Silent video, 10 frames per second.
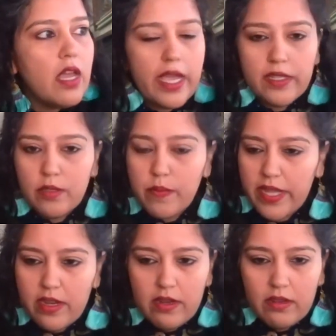it's
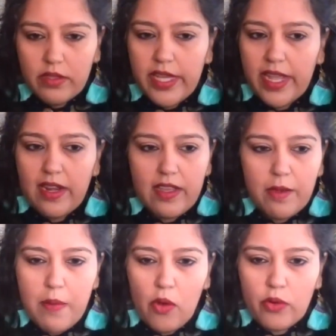been daily
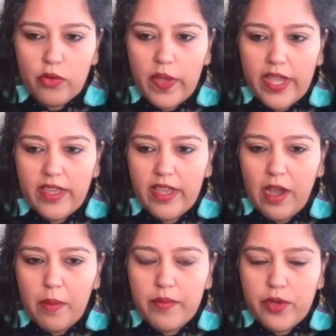about waking
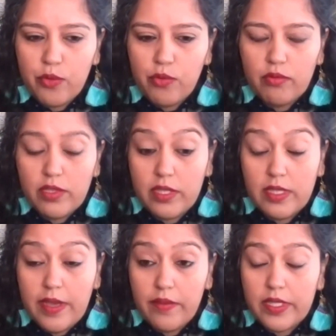up to
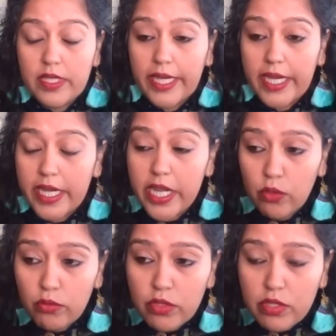just devastating
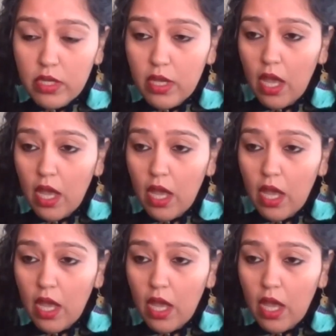news.